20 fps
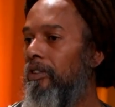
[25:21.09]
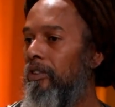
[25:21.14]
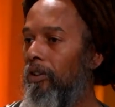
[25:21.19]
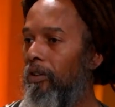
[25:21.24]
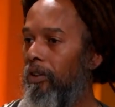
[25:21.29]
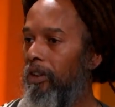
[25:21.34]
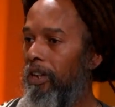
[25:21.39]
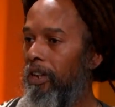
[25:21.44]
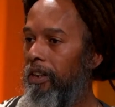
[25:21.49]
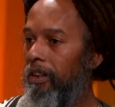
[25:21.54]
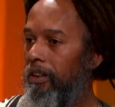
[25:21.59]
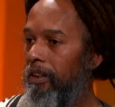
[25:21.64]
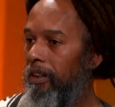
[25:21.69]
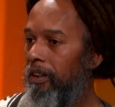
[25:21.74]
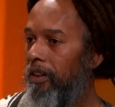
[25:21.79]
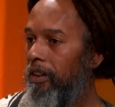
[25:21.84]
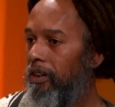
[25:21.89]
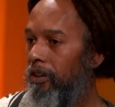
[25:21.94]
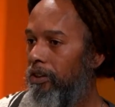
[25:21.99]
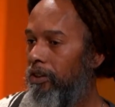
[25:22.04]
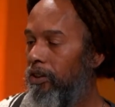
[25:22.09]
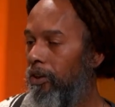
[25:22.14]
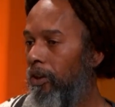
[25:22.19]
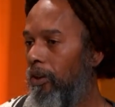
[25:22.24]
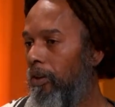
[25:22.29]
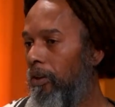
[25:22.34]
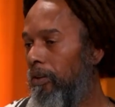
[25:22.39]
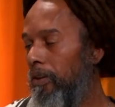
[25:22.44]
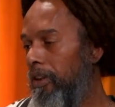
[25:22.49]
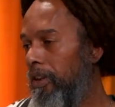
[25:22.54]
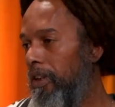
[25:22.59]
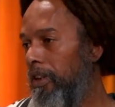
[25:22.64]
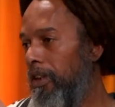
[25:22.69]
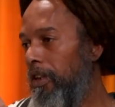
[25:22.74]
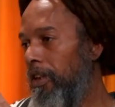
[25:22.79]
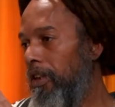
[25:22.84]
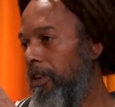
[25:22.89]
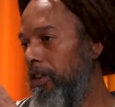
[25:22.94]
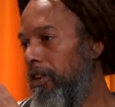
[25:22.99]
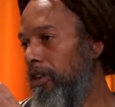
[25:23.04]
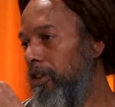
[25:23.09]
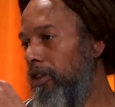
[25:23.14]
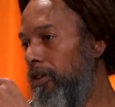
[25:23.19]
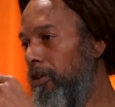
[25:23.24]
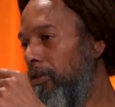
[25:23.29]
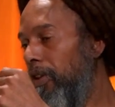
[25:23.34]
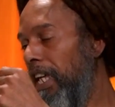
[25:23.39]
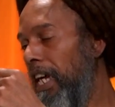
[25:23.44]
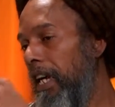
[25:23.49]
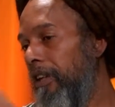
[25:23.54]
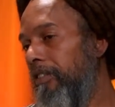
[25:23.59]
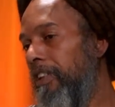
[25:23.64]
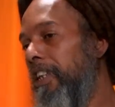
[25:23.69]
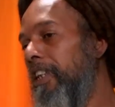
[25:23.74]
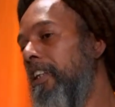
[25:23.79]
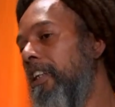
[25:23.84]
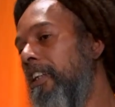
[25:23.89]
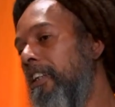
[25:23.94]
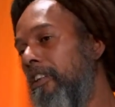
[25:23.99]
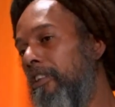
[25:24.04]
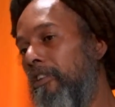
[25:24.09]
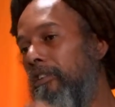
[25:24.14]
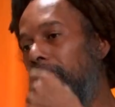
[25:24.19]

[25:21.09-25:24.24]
Okay, so you'll have a helical